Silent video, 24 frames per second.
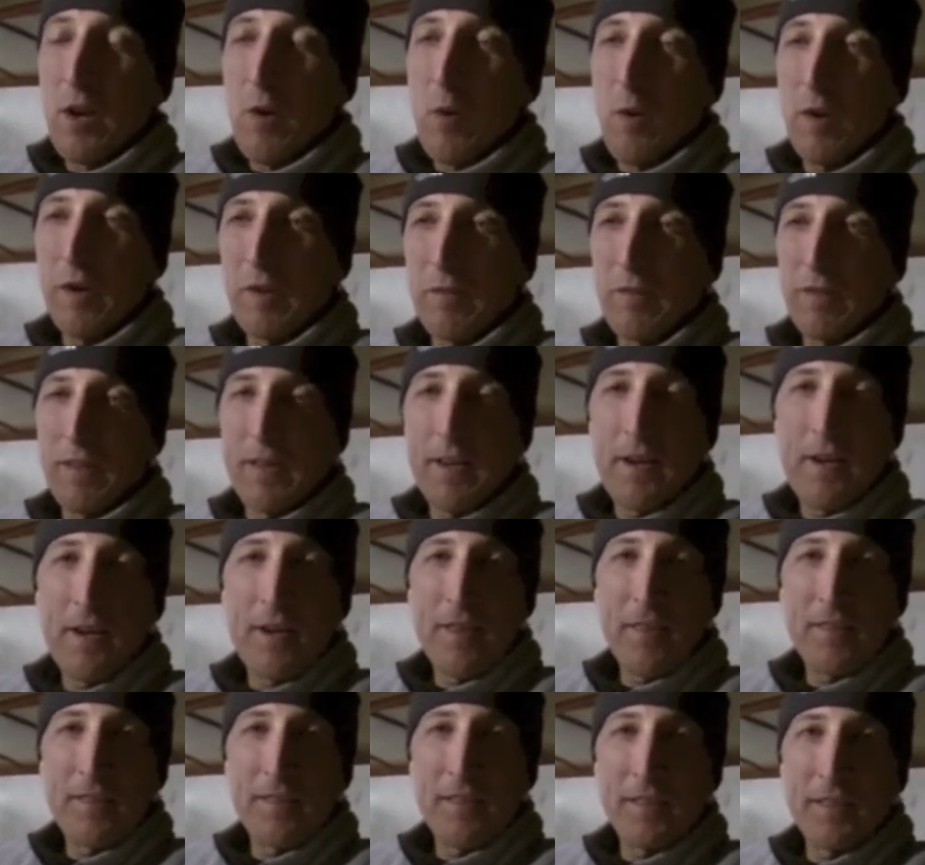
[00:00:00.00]
working really hard
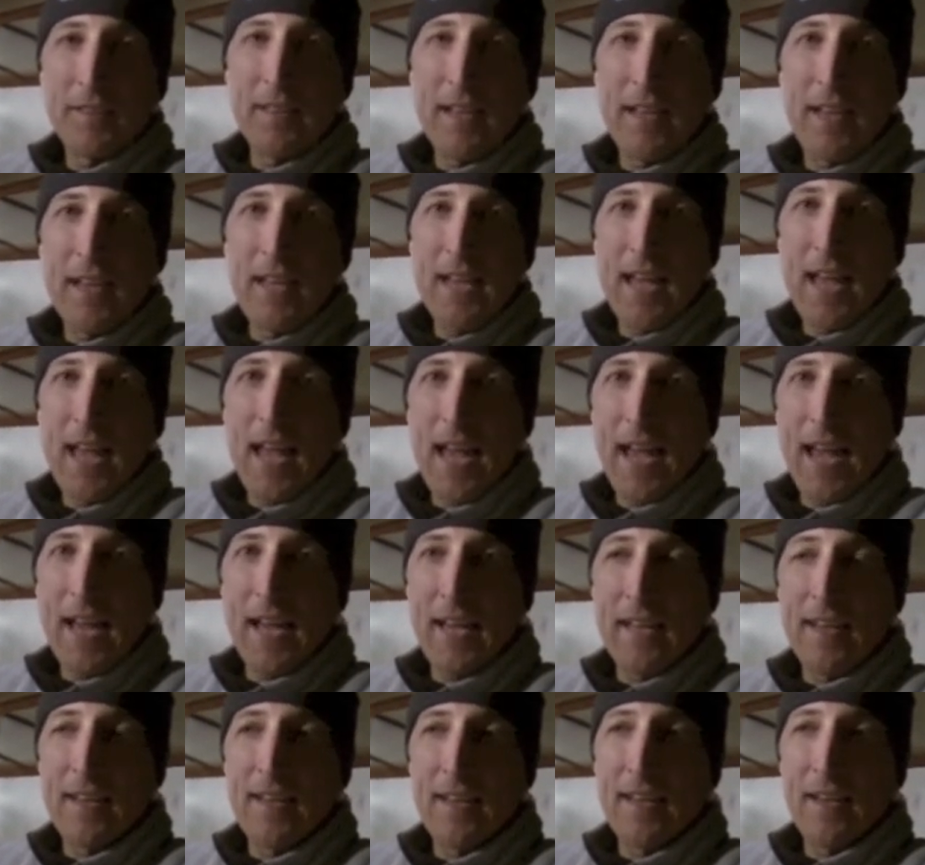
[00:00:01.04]
on this all day and